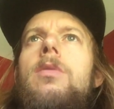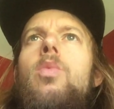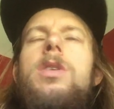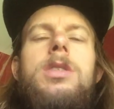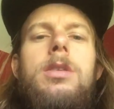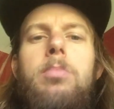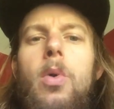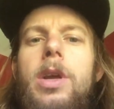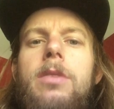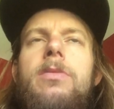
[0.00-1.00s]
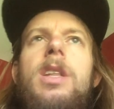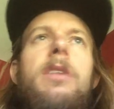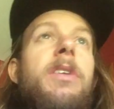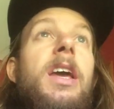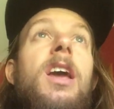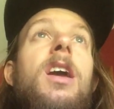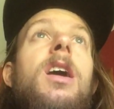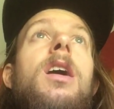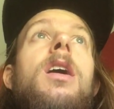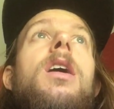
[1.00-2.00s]
What's the point of
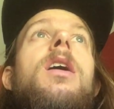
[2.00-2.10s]
living?